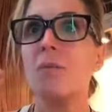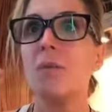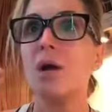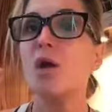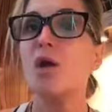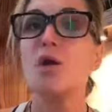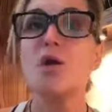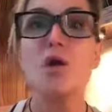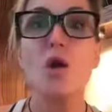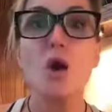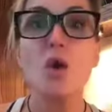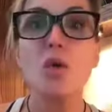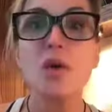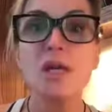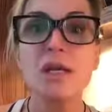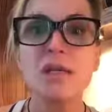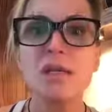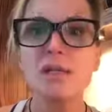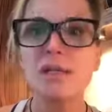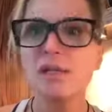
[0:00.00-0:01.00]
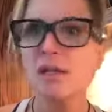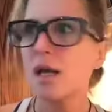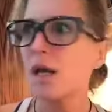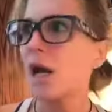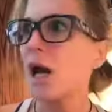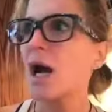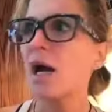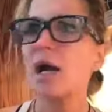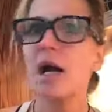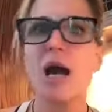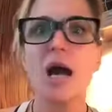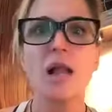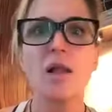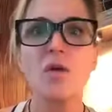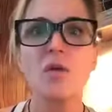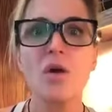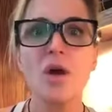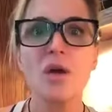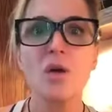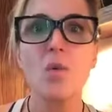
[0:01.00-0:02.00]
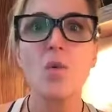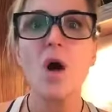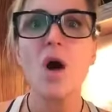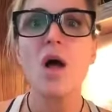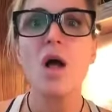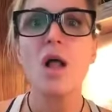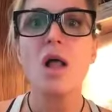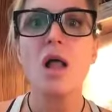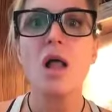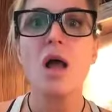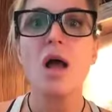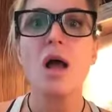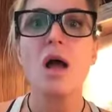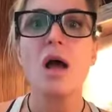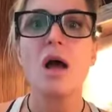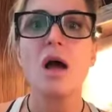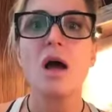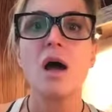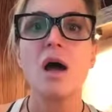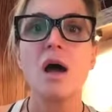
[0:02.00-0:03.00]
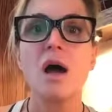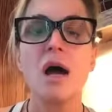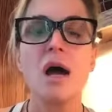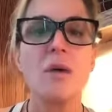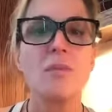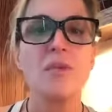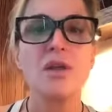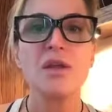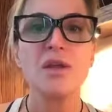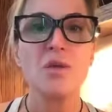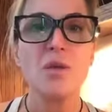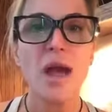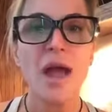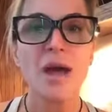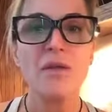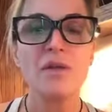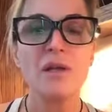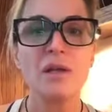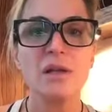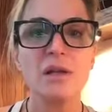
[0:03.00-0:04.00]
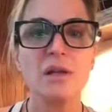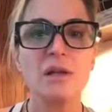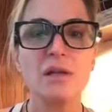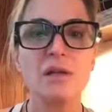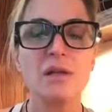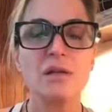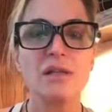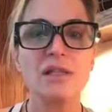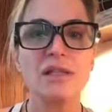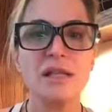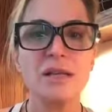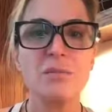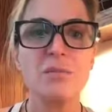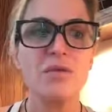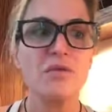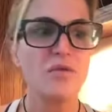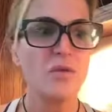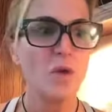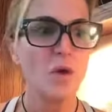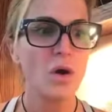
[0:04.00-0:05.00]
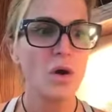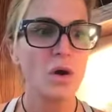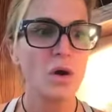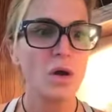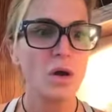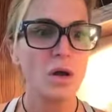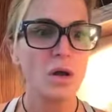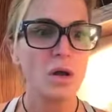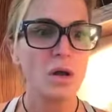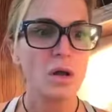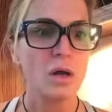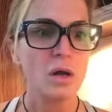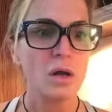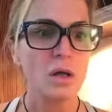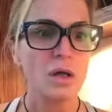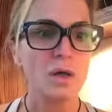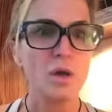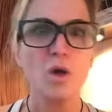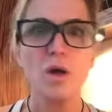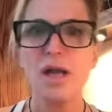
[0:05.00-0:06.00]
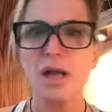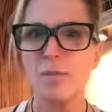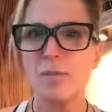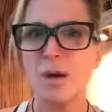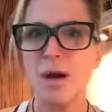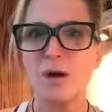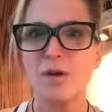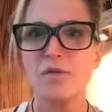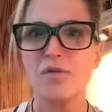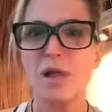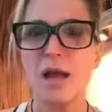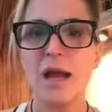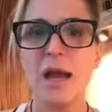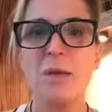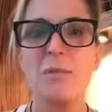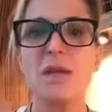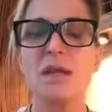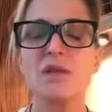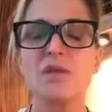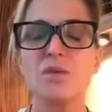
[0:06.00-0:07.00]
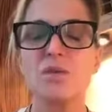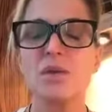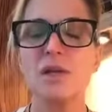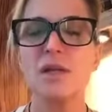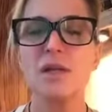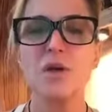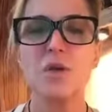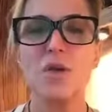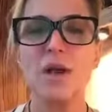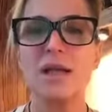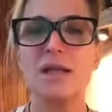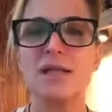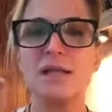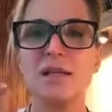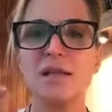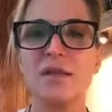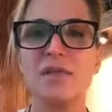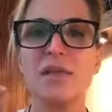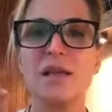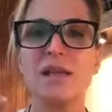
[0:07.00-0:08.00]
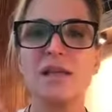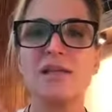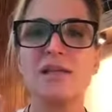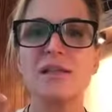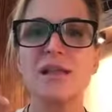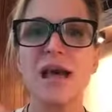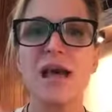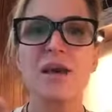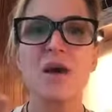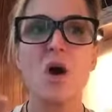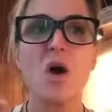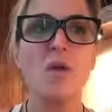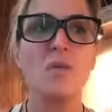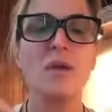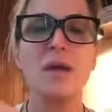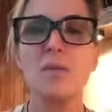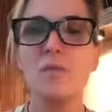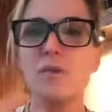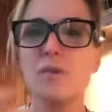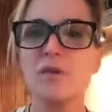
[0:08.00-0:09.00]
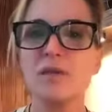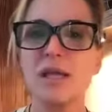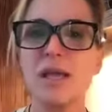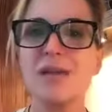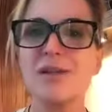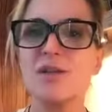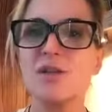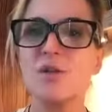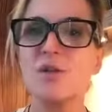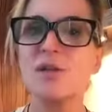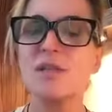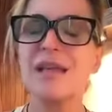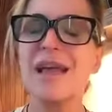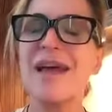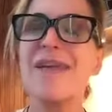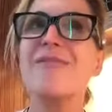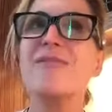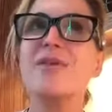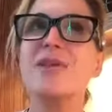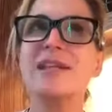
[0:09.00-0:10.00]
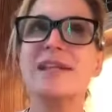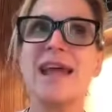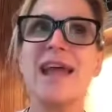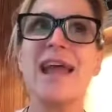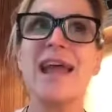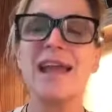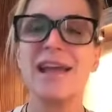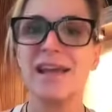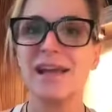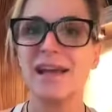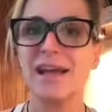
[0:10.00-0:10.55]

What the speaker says: notice a color on a wall that you haven't seen before, look at a butterfly. I mean, it's really crazy the things that are being presented to us every day